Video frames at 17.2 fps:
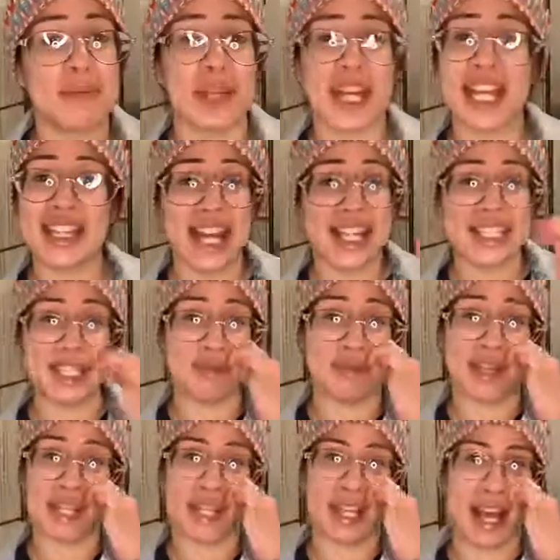explain that to
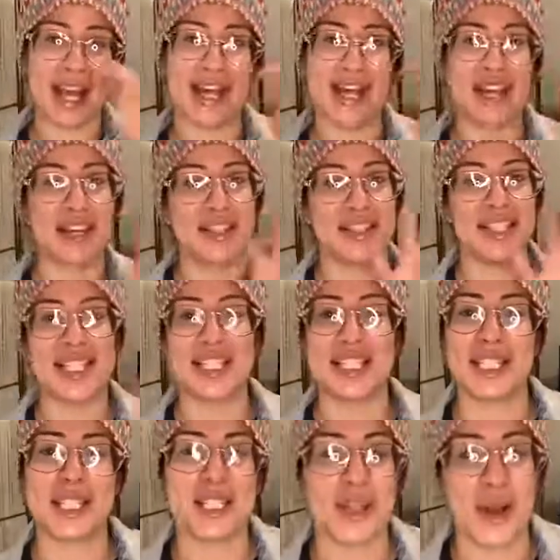me.
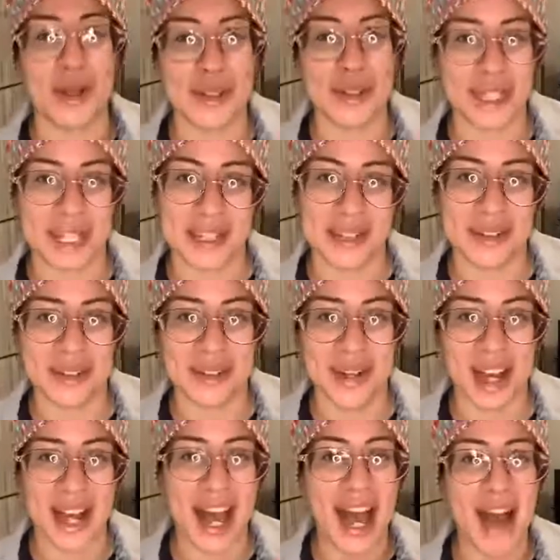This is all new.
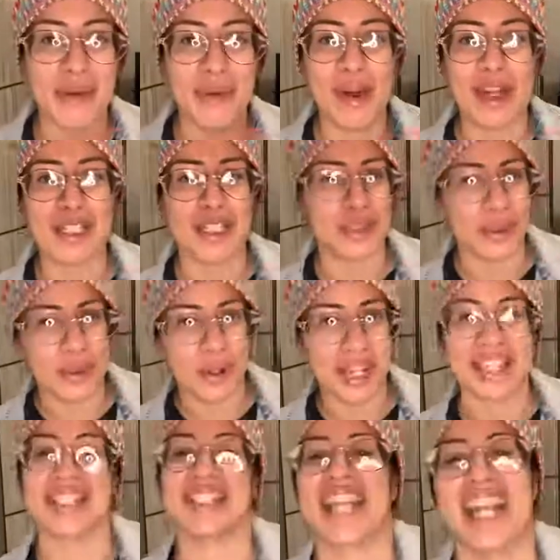How do I
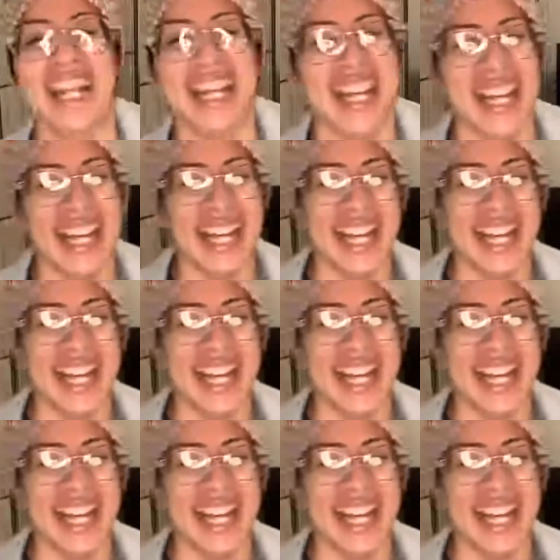join? I was kidding.